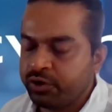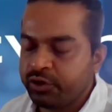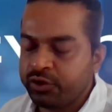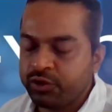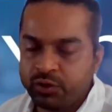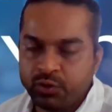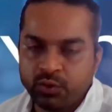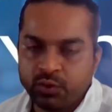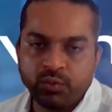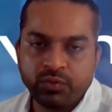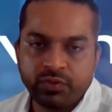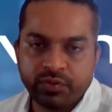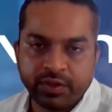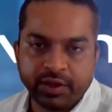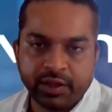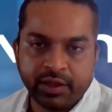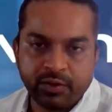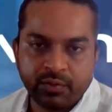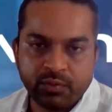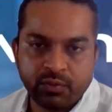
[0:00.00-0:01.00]
do you
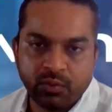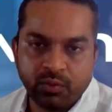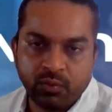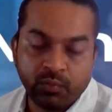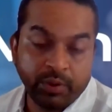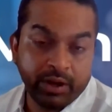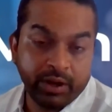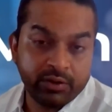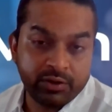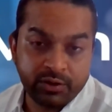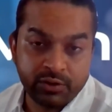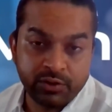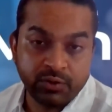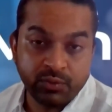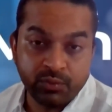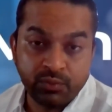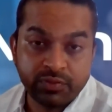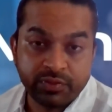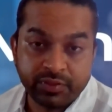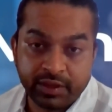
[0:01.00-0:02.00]
think, or when do
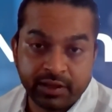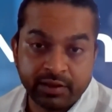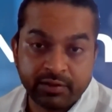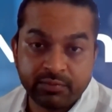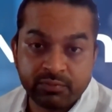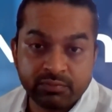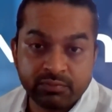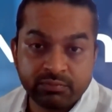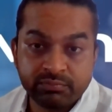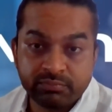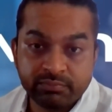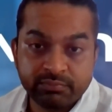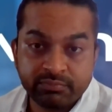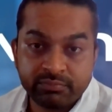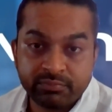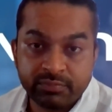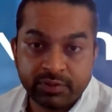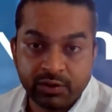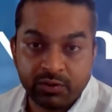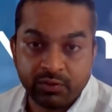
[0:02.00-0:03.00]
you think,
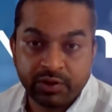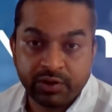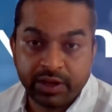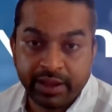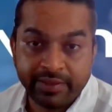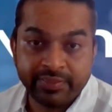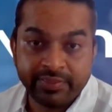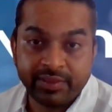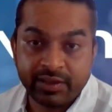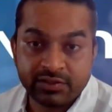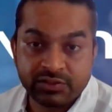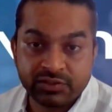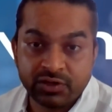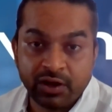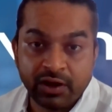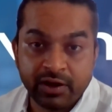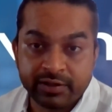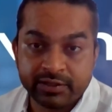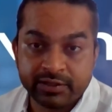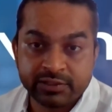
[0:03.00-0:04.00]
can they
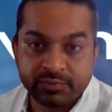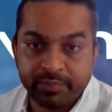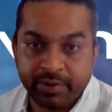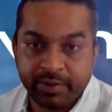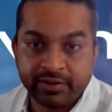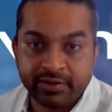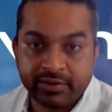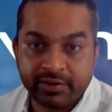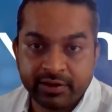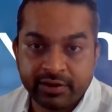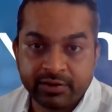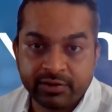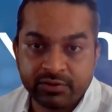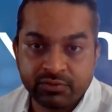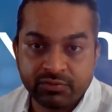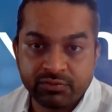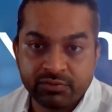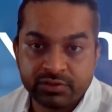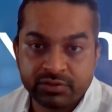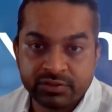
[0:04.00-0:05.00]
start expecting to
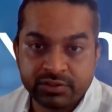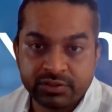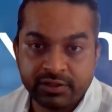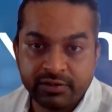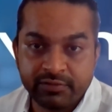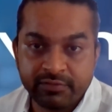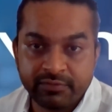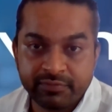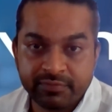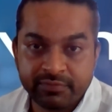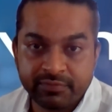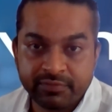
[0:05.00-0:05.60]
receive